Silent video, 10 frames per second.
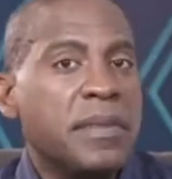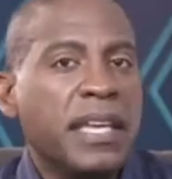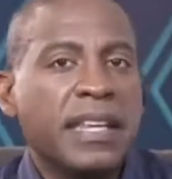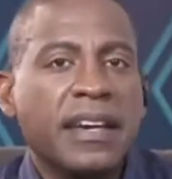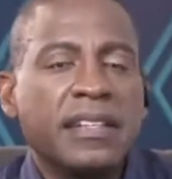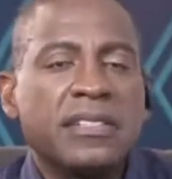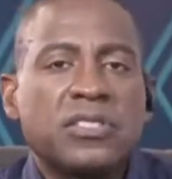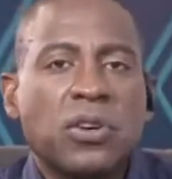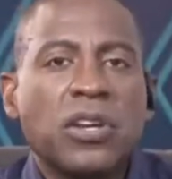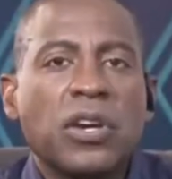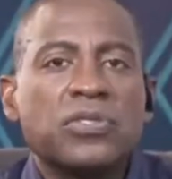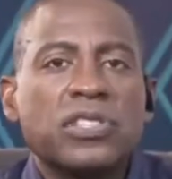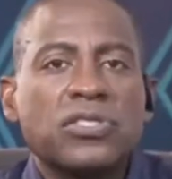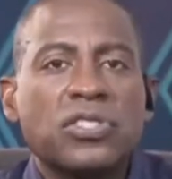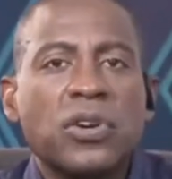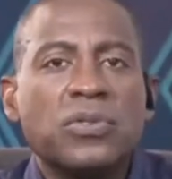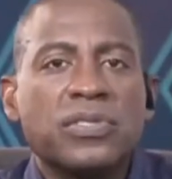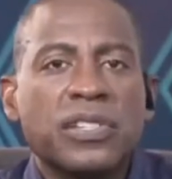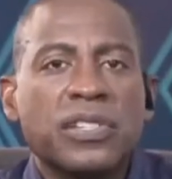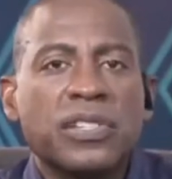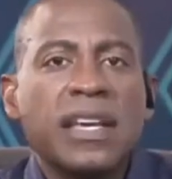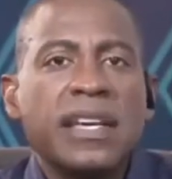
media and started hosting shows at